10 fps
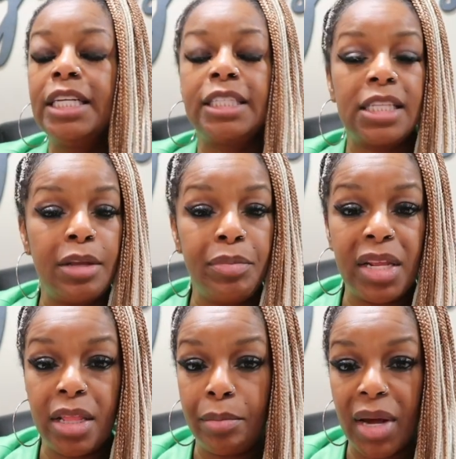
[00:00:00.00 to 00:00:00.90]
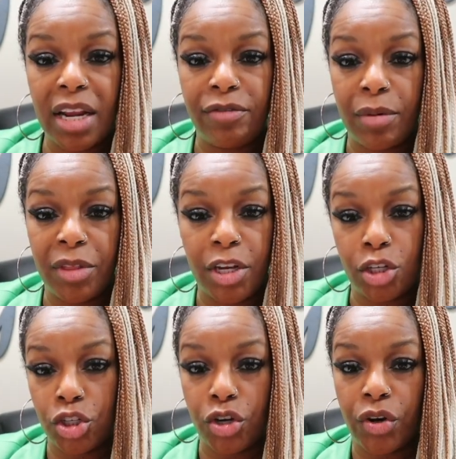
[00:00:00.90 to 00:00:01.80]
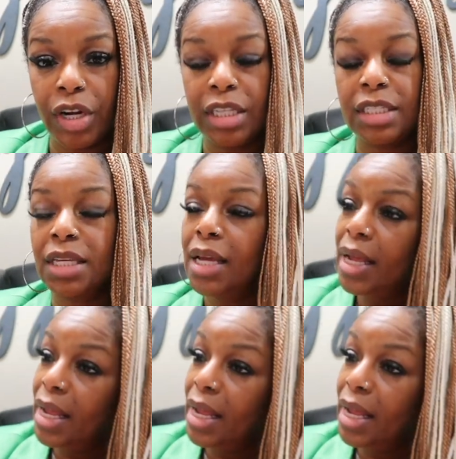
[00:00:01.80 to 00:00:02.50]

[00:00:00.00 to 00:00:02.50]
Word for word: Send me the money from the insurance,